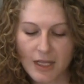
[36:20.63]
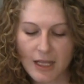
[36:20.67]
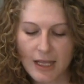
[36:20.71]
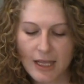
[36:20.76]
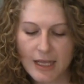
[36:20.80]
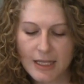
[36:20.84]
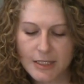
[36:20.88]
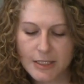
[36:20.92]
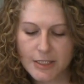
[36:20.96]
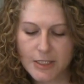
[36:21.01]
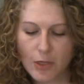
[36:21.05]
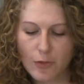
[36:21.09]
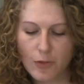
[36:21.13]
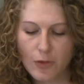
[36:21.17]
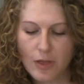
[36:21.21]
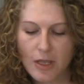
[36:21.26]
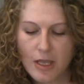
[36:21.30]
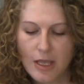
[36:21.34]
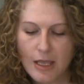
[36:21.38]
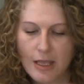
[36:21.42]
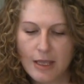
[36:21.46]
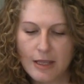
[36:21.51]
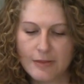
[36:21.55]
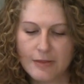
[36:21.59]
And so
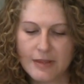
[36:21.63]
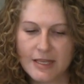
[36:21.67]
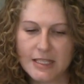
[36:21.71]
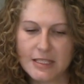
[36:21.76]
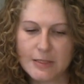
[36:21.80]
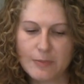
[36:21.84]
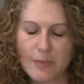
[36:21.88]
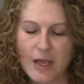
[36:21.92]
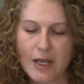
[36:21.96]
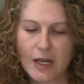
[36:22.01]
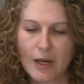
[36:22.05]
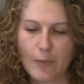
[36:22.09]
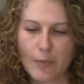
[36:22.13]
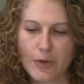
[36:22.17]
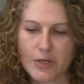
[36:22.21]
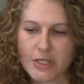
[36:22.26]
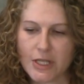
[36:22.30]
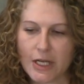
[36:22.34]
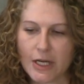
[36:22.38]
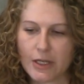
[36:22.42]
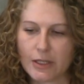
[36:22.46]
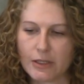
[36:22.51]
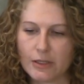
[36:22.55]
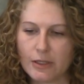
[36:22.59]
this man in
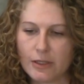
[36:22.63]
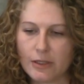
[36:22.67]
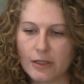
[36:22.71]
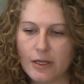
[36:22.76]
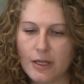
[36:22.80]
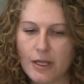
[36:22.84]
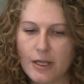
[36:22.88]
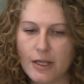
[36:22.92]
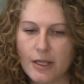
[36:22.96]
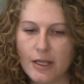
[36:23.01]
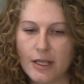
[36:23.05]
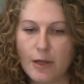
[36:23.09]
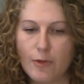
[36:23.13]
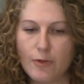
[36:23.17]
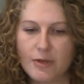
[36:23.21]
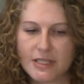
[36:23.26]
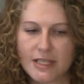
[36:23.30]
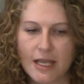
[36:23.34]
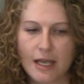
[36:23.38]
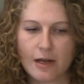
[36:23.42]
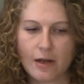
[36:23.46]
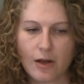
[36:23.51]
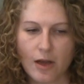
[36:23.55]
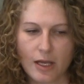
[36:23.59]
particular, he was
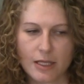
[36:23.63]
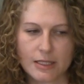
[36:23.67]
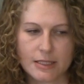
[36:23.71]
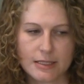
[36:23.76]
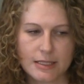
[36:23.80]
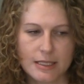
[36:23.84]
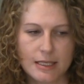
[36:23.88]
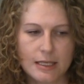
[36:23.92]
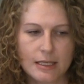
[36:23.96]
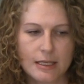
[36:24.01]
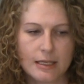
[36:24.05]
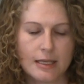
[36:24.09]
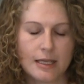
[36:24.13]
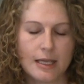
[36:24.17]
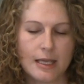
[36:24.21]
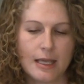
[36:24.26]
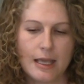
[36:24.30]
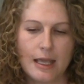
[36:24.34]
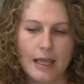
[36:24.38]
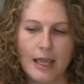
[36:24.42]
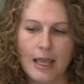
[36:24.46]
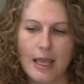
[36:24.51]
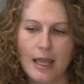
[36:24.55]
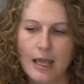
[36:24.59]
agnostic,
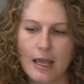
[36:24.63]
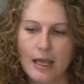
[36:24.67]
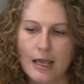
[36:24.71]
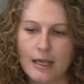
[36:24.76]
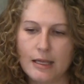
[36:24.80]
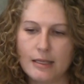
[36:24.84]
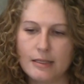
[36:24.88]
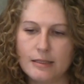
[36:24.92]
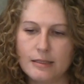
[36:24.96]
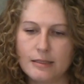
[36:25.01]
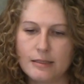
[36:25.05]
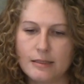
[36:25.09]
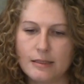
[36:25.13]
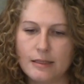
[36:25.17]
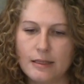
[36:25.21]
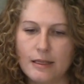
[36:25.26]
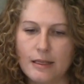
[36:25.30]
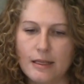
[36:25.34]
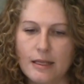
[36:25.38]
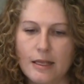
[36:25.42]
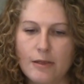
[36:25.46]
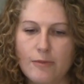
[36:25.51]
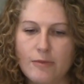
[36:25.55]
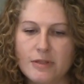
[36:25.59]
and
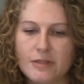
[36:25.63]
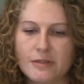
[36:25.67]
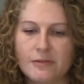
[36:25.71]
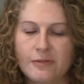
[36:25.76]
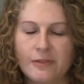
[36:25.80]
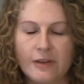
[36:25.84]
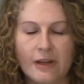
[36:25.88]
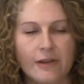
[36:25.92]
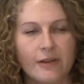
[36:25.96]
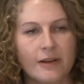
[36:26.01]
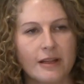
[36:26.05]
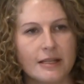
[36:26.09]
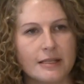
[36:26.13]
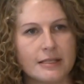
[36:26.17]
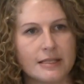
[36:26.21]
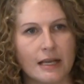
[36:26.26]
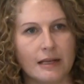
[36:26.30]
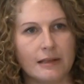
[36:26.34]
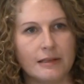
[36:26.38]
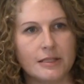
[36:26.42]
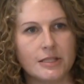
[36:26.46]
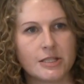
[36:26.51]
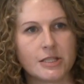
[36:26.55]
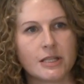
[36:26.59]
he was very
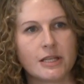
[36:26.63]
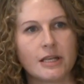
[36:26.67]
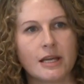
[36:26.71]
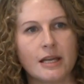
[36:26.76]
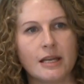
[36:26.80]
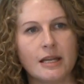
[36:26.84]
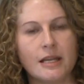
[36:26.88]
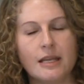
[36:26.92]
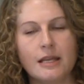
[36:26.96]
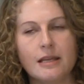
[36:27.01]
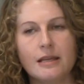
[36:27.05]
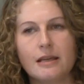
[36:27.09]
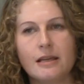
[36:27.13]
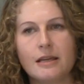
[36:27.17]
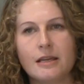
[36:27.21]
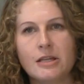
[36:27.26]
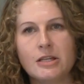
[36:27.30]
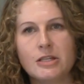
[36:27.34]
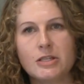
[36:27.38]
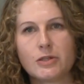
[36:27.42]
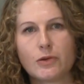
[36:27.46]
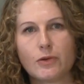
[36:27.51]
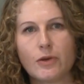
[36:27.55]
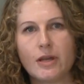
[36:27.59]
intelligent, and he
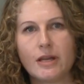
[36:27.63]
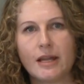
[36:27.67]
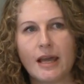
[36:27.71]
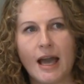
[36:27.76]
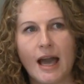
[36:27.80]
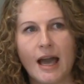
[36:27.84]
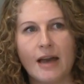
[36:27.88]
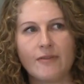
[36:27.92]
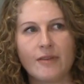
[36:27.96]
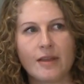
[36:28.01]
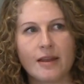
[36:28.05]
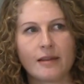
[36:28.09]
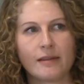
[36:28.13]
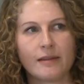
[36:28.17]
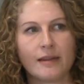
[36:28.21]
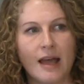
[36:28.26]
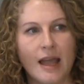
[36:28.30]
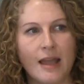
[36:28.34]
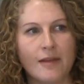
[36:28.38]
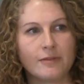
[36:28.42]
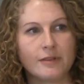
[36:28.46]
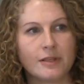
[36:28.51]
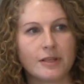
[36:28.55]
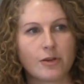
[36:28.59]
enjoyed having
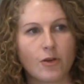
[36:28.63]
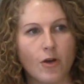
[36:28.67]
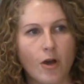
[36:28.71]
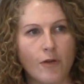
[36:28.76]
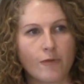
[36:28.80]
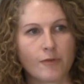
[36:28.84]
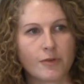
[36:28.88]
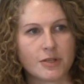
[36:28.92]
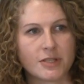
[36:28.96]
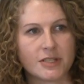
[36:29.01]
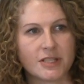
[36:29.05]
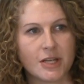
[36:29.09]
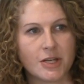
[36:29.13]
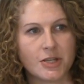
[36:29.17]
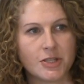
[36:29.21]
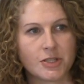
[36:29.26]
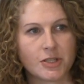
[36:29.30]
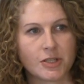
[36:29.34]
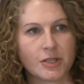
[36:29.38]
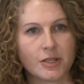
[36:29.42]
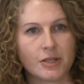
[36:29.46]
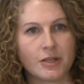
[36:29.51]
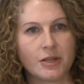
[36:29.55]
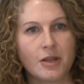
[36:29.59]
lively
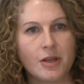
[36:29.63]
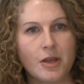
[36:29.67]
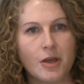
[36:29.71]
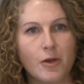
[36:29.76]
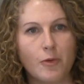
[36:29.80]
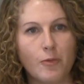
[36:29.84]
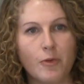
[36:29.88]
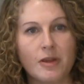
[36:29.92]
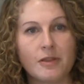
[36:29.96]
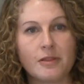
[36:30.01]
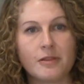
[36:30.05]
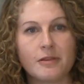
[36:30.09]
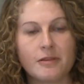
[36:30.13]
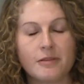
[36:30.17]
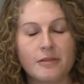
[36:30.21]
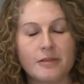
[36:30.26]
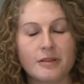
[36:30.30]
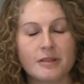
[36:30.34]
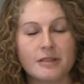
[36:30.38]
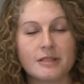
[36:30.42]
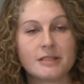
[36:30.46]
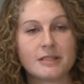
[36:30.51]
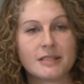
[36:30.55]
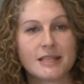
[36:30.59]
conversation with
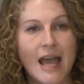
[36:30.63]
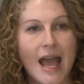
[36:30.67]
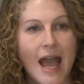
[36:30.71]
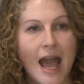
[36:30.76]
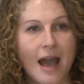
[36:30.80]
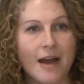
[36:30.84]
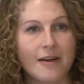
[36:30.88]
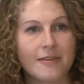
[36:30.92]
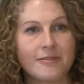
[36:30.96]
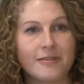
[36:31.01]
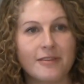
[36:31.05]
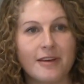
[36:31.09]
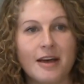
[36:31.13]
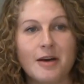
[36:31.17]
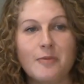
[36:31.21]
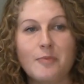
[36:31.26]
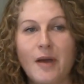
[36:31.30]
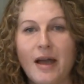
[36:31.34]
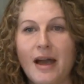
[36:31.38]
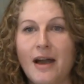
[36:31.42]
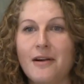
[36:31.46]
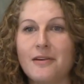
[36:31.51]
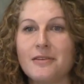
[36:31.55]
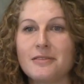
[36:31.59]
the staff
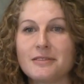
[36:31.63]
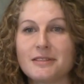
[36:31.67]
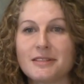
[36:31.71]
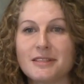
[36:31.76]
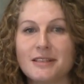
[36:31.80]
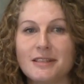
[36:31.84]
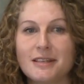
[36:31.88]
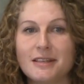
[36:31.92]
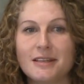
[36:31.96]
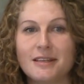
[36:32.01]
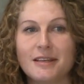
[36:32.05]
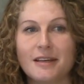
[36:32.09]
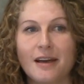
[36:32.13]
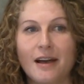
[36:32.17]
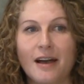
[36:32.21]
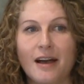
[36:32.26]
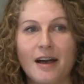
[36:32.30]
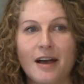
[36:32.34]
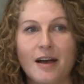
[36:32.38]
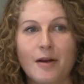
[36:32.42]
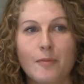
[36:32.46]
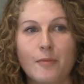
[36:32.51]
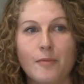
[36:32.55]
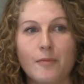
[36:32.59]
about
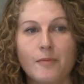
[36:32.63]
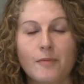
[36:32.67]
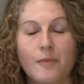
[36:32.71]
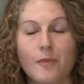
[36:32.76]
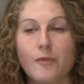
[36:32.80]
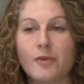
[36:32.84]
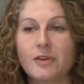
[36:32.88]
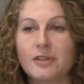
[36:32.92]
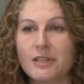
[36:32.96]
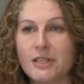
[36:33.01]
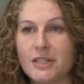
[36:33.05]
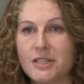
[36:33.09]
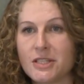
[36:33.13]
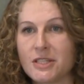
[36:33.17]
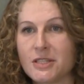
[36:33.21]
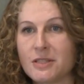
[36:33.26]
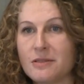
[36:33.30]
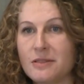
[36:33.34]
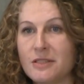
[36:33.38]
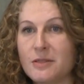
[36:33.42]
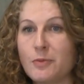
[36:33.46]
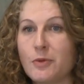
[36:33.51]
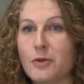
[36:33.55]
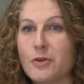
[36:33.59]
religious
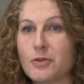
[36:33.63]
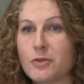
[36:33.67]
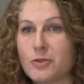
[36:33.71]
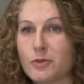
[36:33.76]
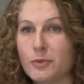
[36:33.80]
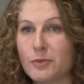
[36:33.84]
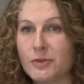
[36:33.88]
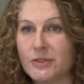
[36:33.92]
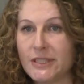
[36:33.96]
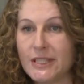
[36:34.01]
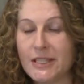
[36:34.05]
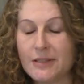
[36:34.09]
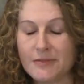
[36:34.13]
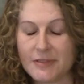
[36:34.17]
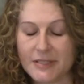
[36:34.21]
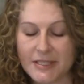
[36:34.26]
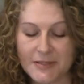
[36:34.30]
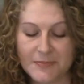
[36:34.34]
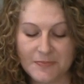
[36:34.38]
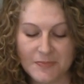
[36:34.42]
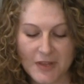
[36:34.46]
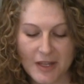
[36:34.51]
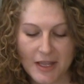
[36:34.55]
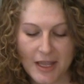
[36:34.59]
and spiritual
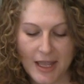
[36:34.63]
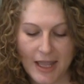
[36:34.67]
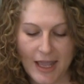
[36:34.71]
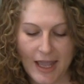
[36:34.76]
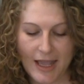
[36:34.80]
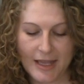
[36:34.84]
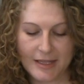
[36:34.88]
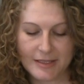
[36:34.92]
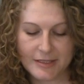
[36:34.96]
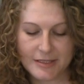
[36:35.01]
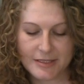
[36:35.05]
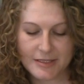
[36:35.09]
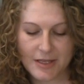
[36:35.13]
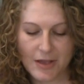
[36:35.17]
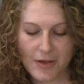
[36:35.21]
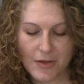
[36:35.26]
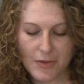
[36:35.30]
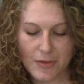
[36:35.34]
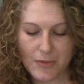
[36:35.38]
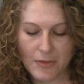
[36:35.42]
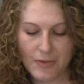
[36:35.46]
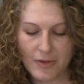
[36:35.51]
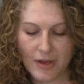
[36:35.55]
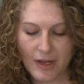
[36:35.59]
beliefs. And
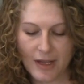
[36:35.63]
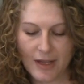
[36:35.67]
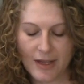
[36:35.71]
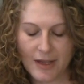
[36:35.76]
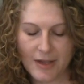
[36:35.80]
so